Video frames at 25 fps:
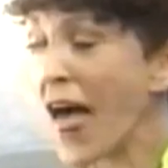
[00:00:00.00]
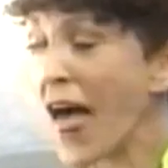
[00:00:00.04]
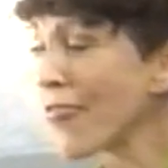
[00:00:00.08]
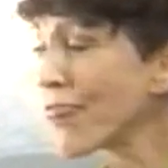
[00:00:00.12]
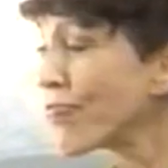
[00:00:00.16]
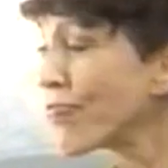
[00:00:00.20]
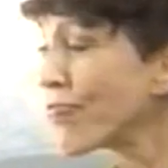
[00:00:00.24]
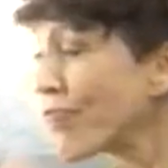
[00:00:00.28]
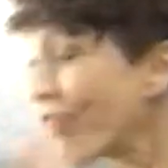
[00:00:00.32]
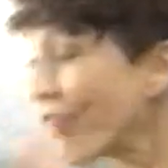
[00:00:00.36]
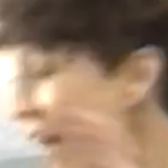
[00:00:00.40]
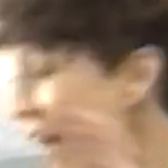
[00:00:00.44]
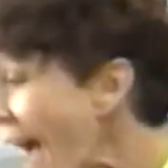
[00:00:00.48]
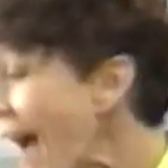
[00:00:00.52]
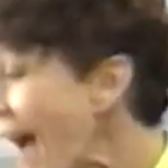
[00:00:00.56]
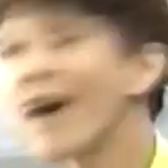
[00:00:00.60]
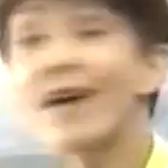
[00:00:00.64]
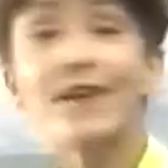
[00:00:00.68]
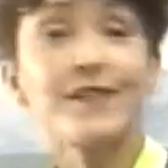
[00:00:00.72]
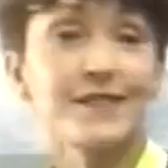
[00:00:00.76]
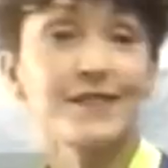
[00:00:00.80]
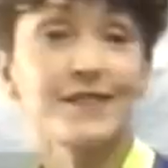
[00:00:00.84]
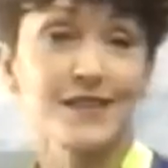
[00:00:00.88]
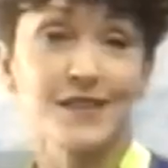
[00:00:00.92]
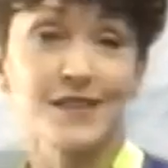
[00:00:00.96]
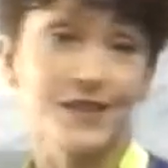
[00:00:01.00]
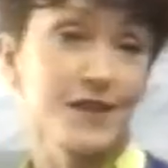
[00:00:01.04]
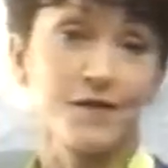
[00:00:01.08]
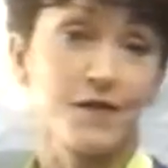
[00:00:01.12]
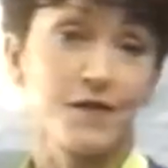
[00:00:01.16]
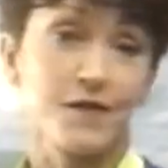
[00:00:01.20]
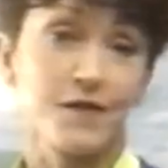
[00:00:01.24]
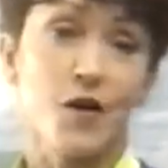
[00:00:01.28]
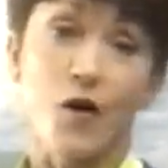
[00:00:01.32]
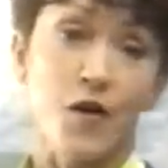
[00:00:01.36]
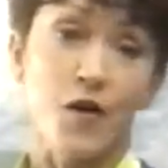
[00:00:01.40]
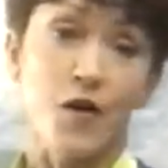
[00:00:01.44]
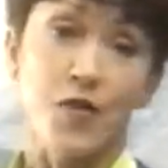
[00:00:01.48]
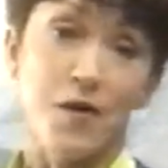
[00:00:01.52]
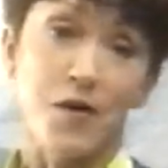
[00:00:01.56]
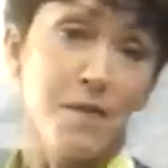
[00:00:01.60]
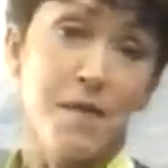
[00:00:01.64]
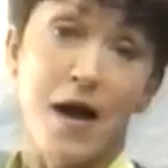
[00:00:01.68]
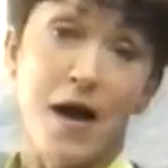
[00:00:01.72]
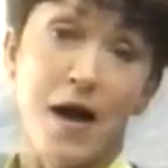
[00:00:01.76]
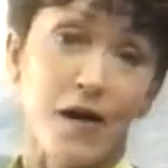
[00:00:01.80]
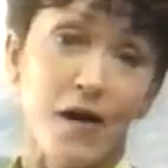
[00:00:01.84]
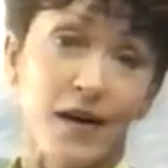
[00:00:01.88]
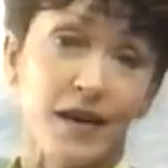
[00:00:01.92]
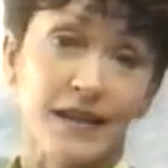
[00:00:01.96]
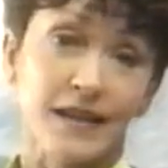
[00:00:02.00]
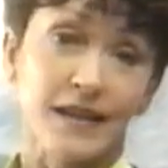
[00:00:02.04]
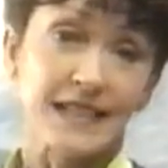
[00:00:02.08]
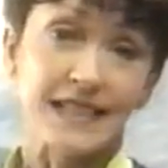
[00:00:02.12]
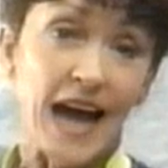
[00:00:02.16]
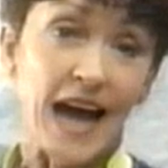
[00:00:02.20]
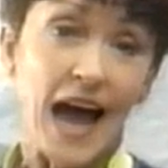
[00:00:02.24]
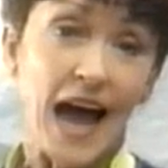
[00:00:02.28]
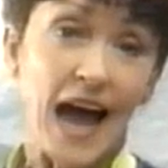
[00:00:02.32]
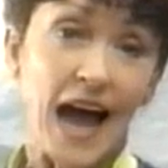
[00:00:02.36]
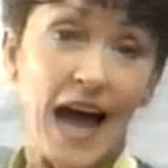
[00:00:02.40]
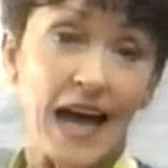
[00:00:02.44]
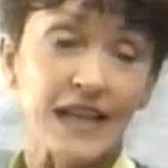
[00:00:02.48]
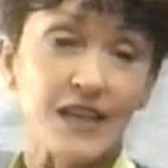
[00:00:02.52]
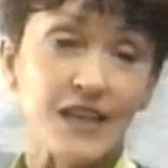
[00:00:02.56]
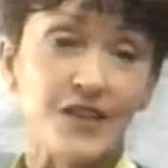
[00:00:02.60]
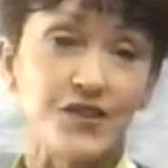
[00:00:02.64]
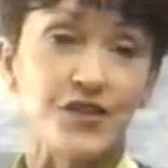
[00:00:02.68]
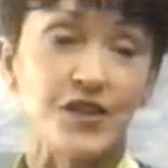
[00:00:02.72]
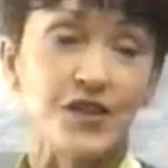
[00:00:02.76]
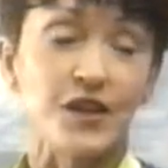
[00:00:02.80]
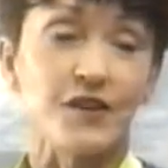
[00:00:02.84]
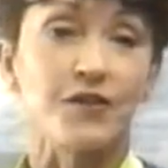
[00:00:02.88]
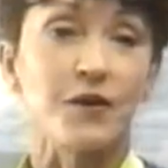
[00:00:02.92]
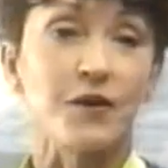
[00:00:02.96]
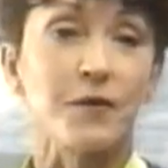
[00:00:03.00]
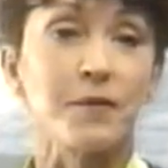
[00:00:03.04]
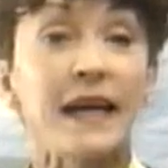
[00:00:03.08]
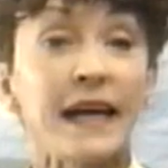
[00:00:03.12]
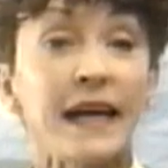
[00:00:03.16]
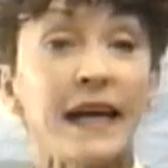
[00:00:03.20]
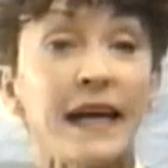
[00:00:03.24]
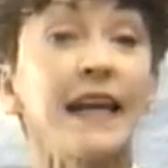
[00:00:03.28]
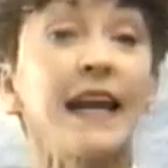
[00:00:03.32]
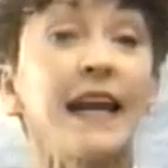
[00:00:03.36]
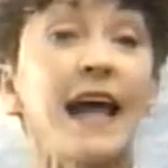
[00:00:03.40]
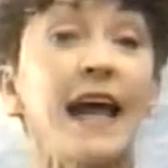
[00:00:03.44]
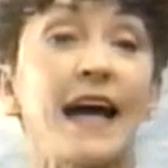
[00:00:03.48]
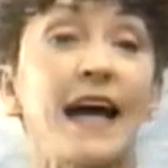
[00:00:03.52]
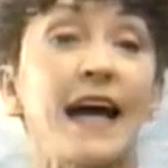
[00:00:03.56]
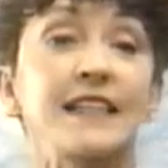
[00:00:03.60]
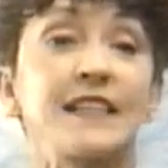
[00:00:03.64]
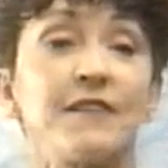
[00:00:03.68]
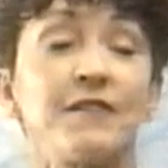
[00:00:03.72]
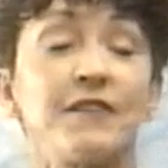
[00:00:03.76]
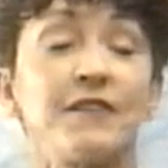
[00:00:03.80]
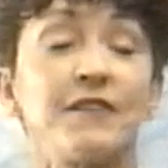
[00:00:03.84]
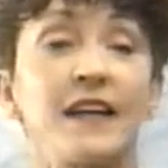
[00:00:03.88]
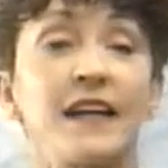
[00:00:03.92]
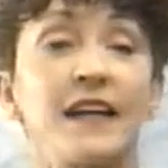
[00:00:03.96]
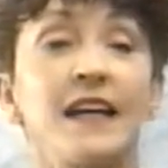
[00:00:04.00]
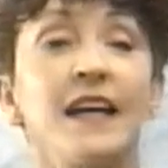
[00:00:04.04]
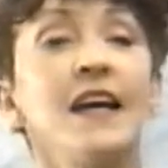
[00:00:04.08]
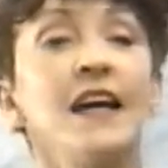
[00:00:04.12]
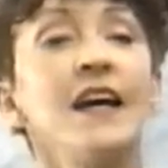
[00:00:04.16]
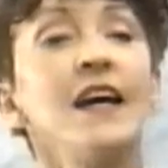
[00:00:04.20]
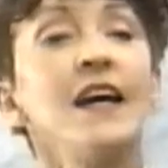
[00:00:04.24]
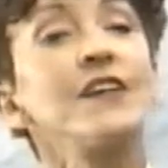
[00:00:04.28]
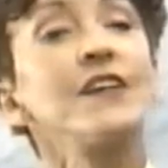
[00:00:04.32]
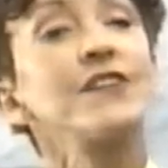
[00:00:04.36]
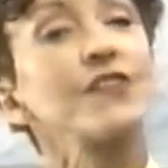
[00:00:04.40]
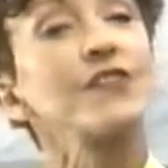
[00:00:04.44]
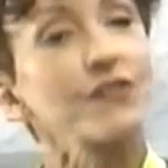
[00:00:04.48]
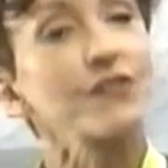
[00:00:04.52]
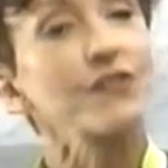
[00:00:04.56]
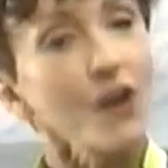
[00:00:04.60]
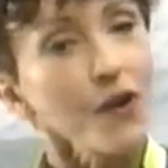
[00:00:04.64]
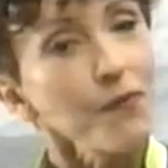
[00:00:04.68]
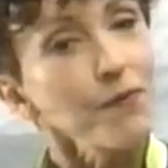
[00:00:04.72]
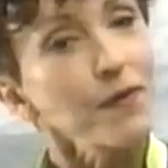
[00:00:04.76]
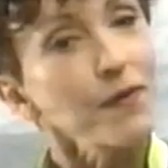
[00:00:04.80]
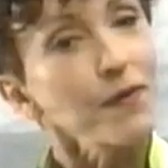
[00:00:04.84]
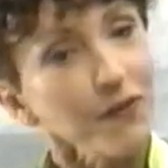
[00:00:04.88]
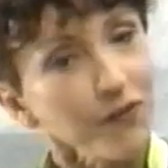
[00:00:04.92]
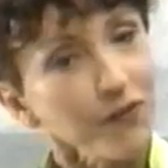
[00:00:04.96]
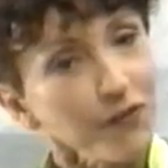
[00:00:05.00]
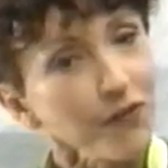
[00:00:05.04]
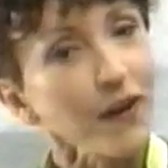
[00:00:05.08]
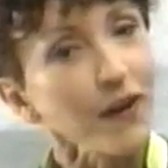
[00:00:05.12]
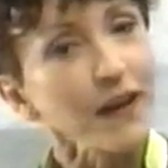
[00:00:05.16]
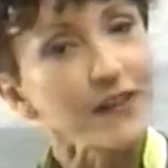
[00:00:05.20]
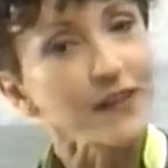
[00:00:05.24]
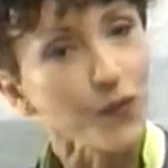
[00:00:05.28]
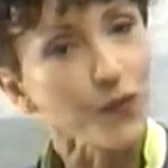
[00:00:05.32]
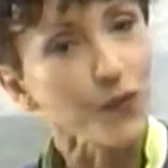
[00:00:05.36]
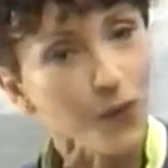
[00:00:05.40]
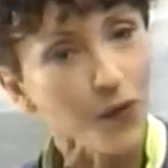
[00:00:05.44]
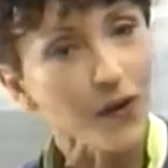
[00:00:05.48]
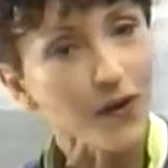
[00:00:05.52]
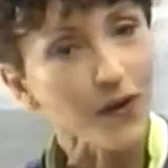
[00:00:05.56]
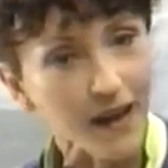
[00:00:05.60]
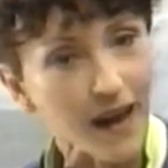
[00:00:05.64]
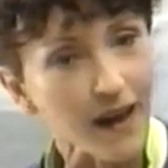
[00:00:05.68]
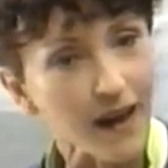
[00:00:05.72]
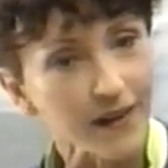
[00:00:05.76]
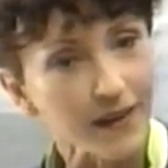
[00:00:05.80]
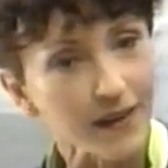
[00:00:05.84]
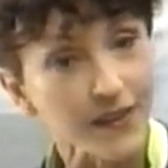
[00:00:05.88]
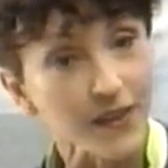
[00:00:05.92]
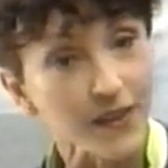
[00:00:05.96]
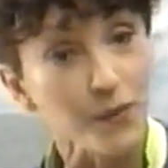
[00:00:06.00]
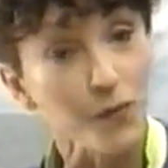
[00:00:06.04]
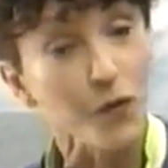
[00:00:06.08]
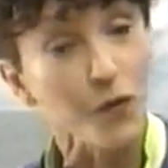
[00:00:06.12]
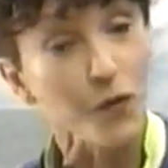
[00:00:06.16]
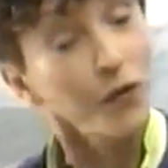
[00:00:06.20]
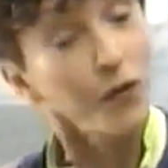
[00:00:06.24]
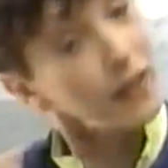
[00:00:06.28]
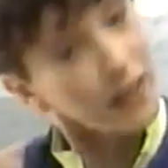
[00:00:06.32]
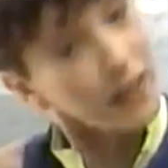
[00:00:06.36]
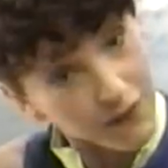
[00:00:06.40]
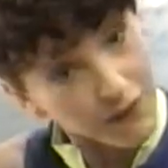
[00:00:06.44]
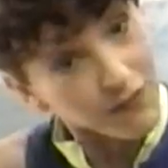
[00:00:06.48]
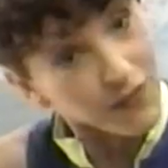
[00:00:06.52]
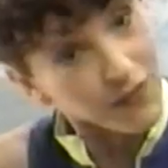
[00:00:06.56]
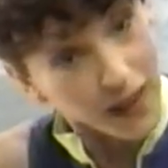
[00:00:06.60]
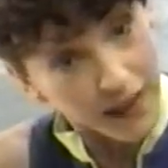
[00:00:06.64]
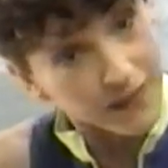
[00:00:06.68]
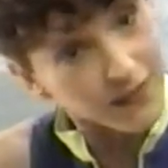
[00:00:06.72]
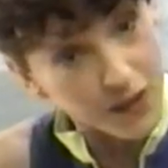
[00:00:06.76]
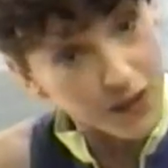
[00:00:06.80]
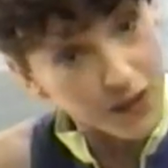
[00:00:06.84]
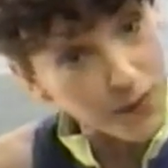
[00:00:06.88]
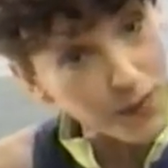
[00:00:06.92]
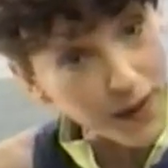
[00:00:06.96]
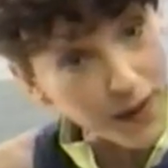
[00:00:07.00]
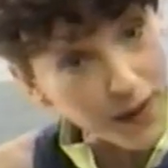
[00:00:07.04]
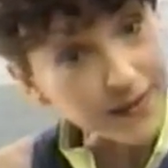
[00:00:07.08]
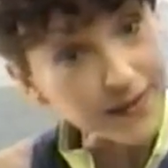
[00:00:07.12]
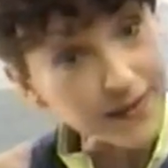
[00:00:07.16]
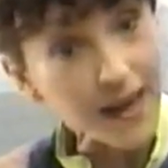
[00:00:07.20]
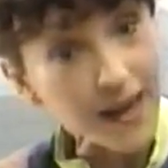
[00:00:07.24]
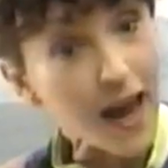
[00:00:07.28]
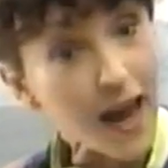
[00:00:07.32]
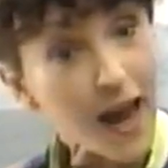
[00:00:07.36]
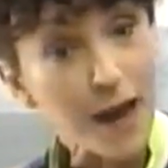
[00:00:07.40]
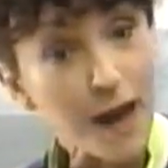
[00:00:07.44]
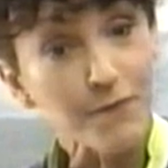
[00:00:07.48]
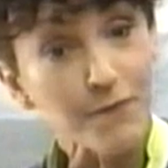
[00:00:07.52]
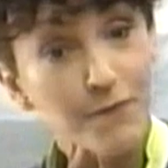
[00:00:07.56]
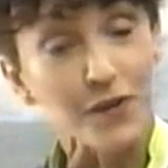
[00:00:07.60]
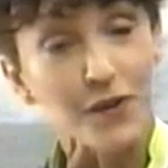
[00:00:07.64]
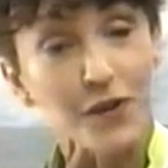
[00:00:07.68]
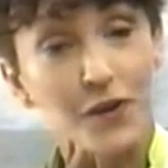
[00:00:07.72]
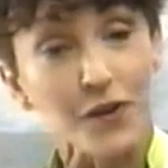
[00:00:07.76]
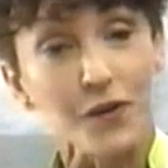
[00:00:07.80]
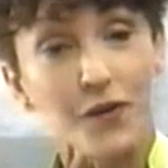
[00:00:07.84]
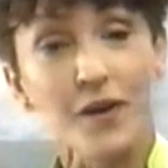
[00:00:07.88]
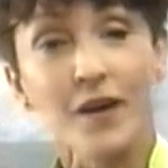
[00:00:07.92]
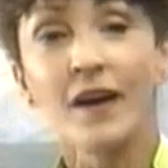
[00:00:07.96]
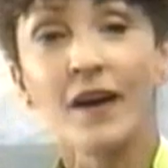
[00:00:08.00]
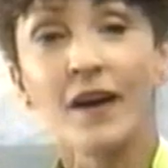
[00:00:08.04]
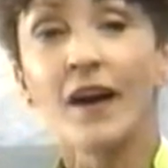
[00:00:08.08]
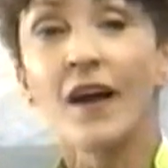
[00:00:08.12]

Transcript: Thousands of North Americans die each year from inactivity, so don't be afraid to work out in the morning if that's the best time for you.